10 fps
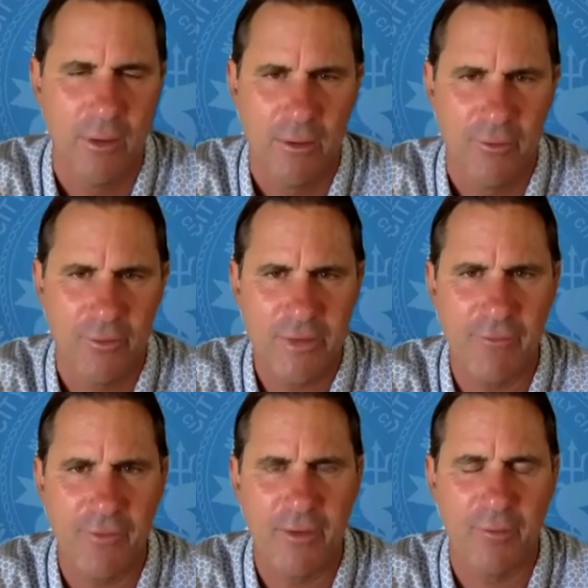the
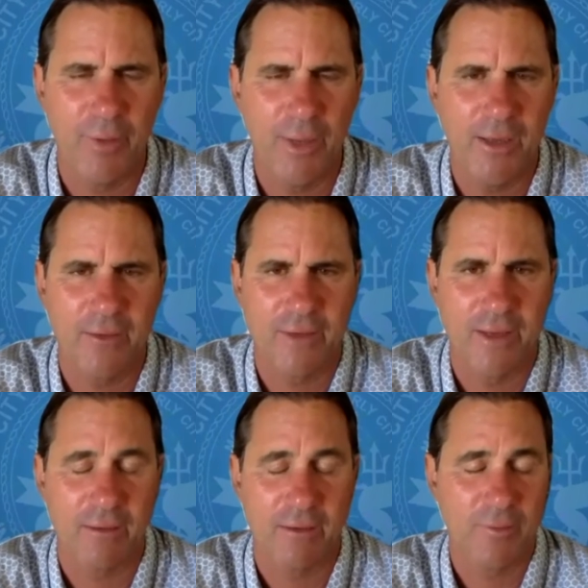south end of the bay is that,
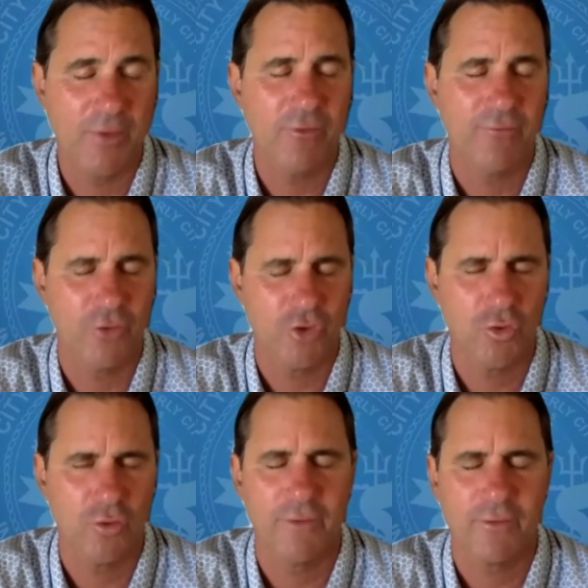especially for
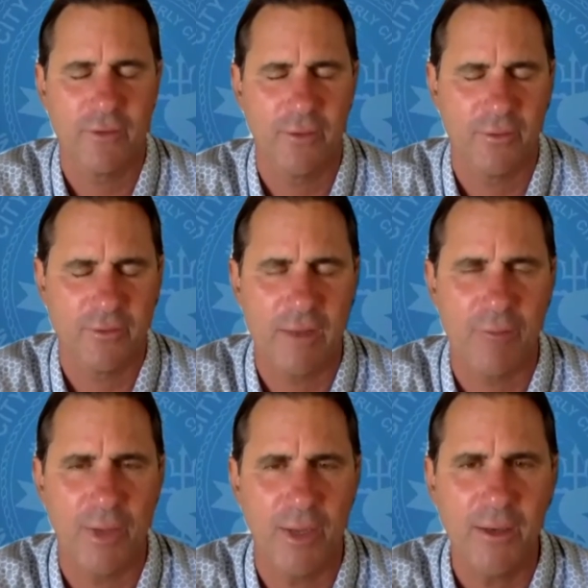Chula Vista and the South
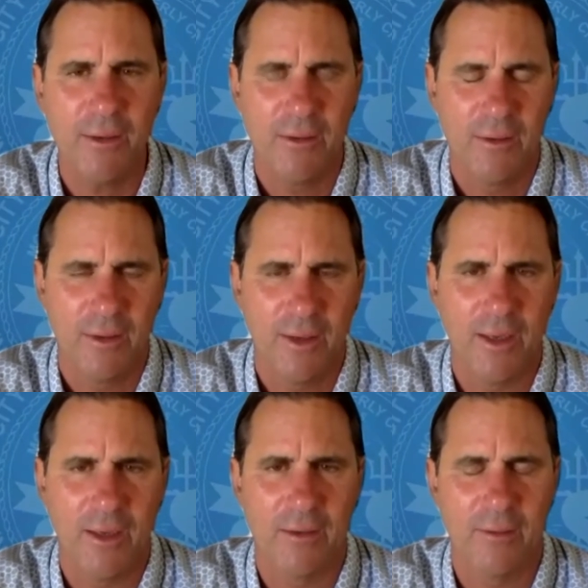Bay
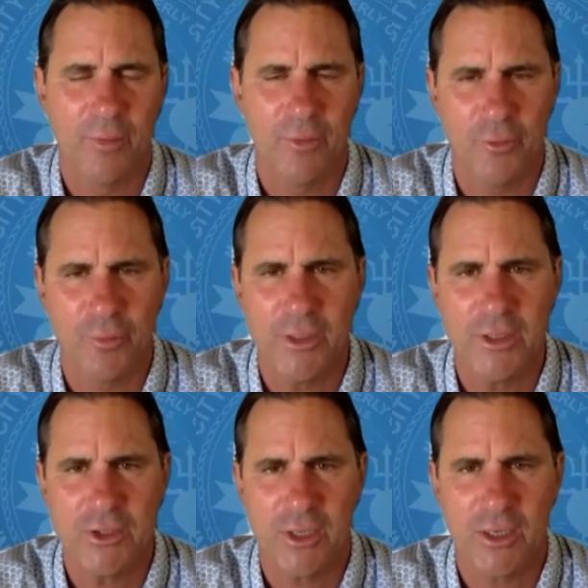and Imperial
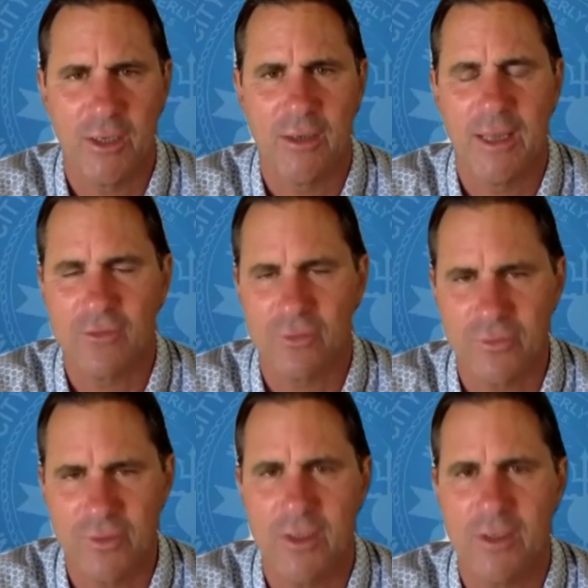Beach and National
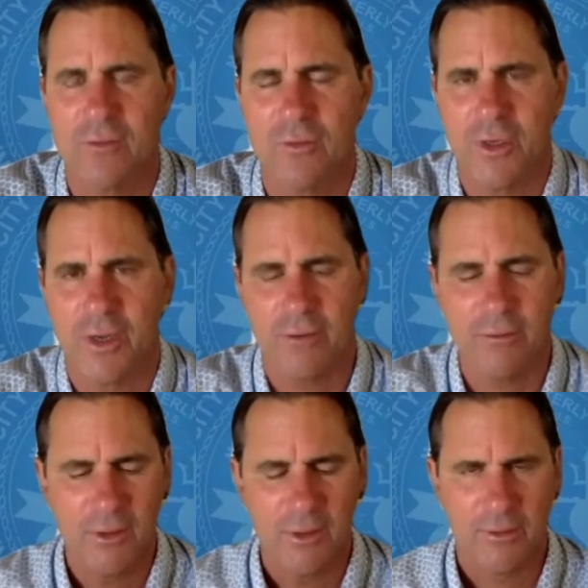City and Coronado,
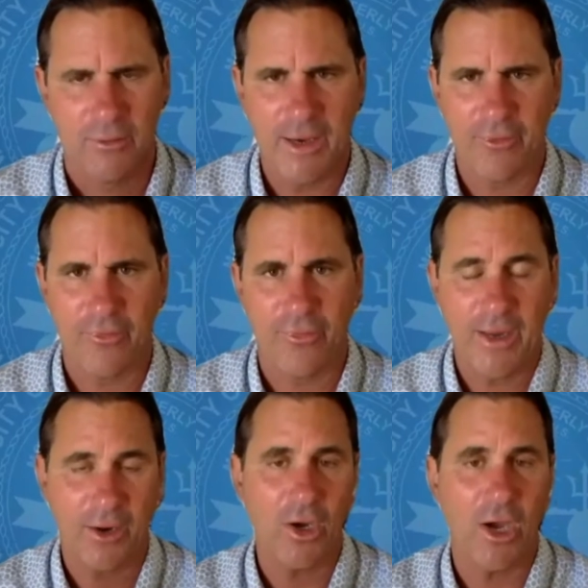that
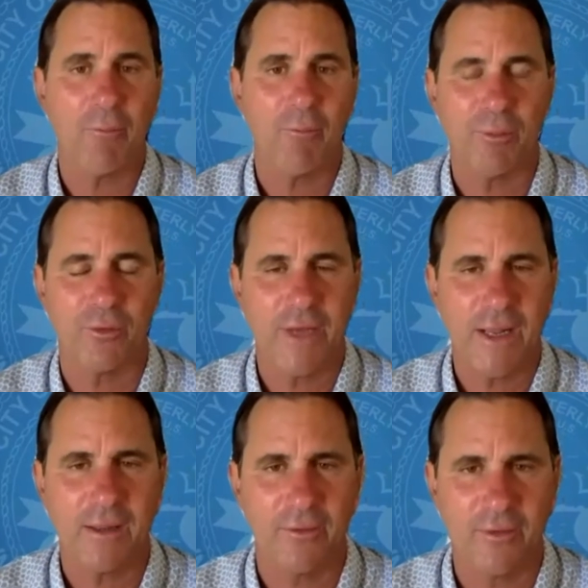thank God we
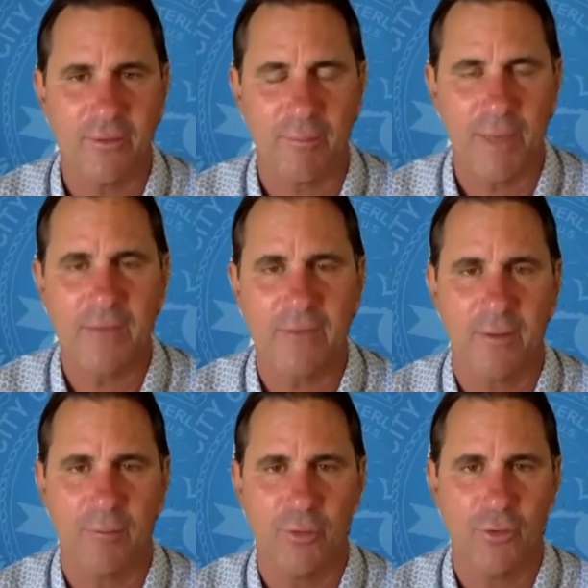protected these
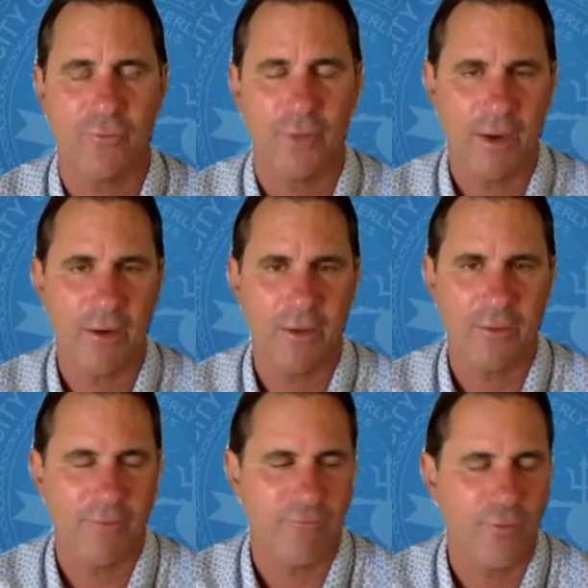amazing, beautiful areas. We
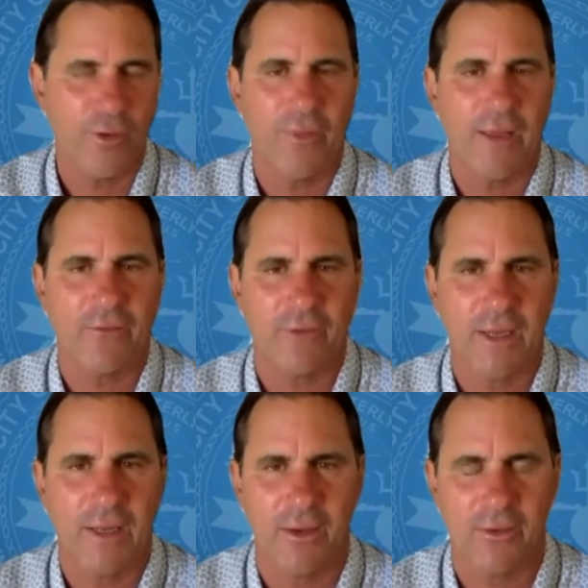have 40,000
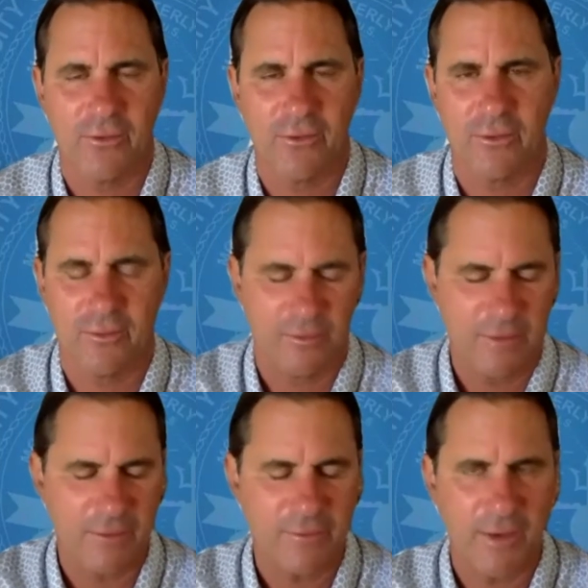elegant terns in
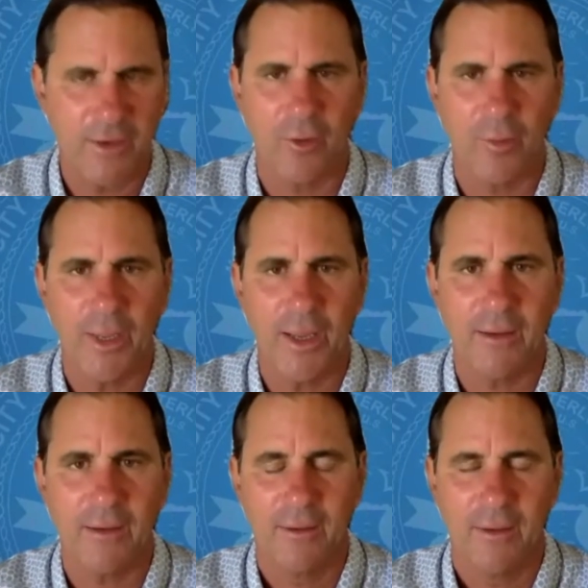South San Diego Bay,
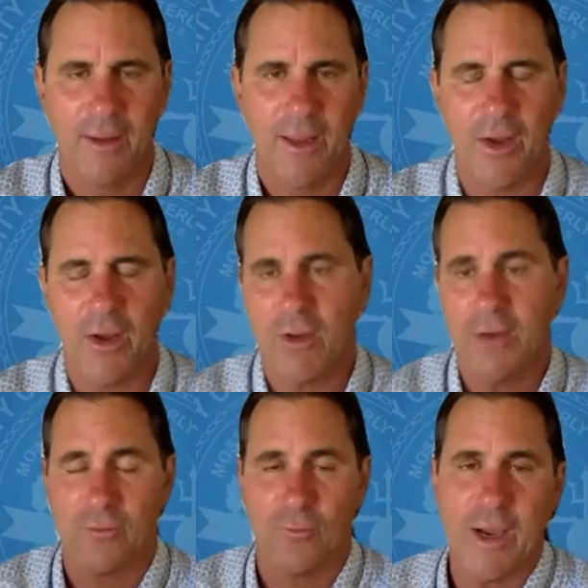and all
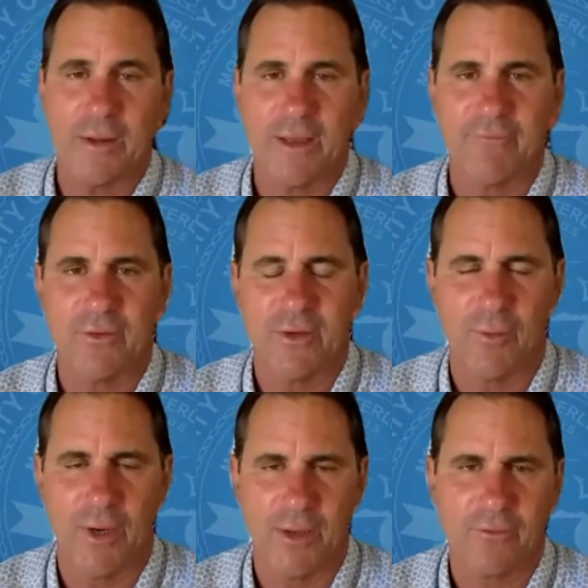kinds of wildlife in
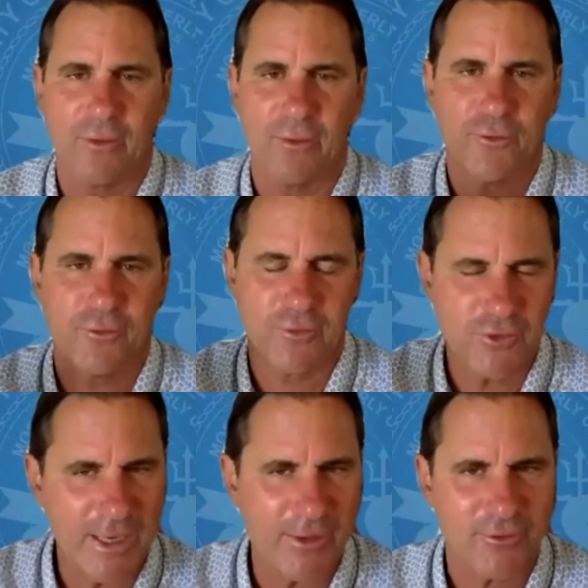Tijuana Estuary, which is a
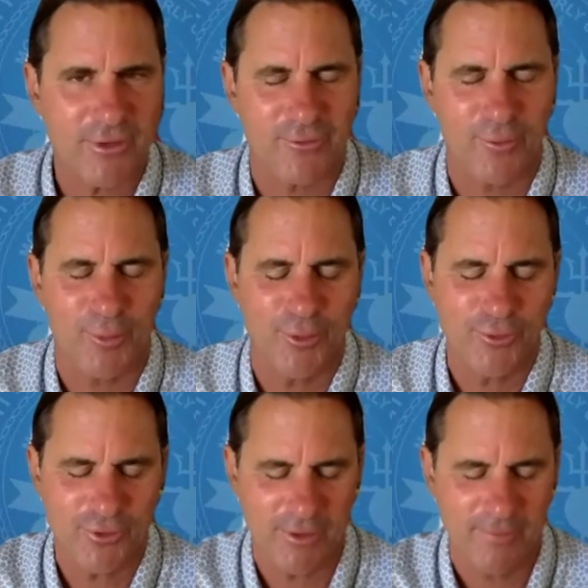challenge because of the
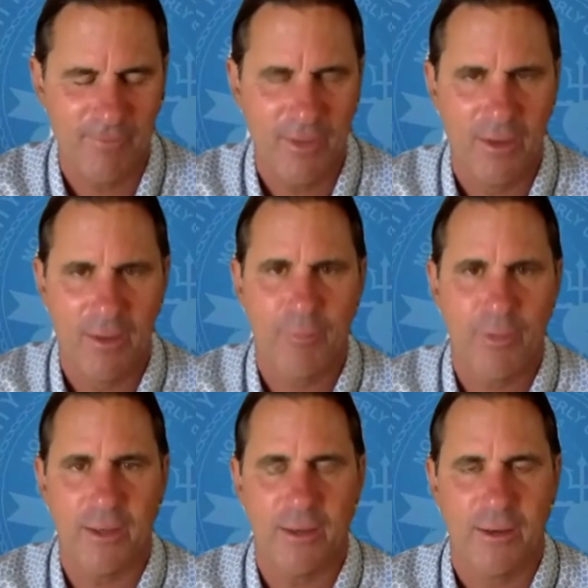pollution,
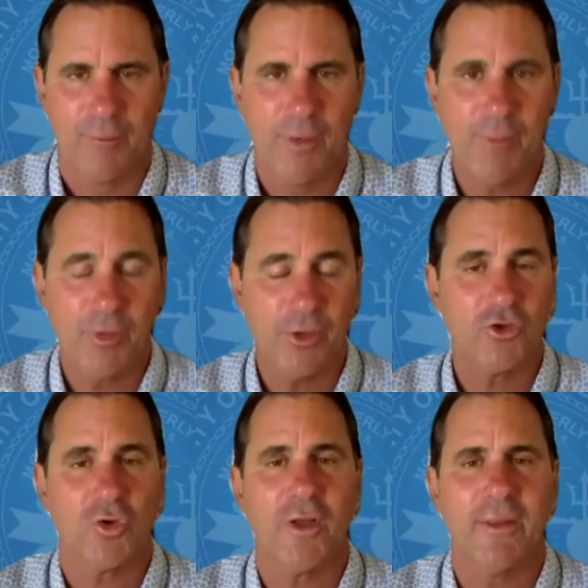but people
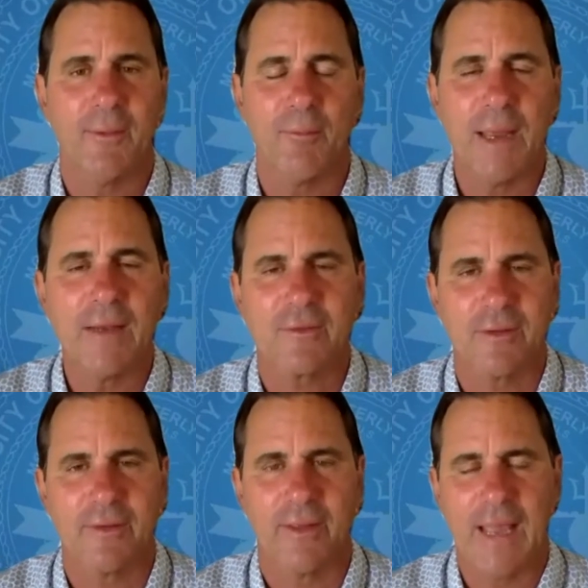enjoy them immensely.
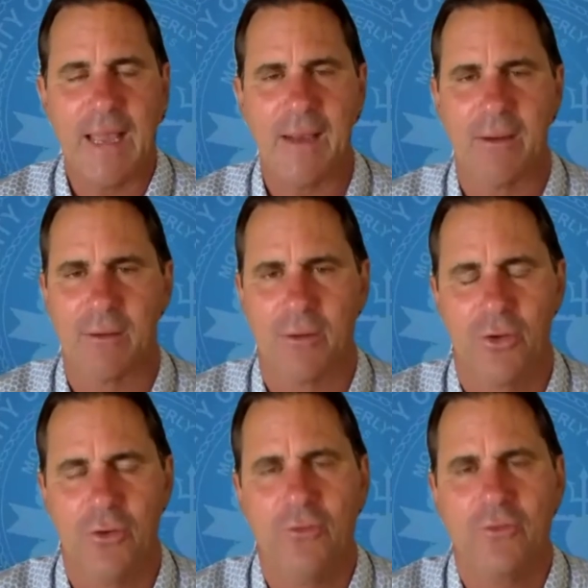They add
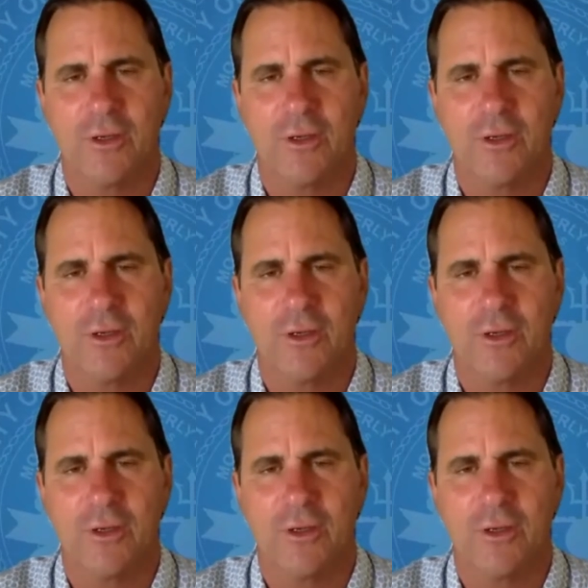hugely to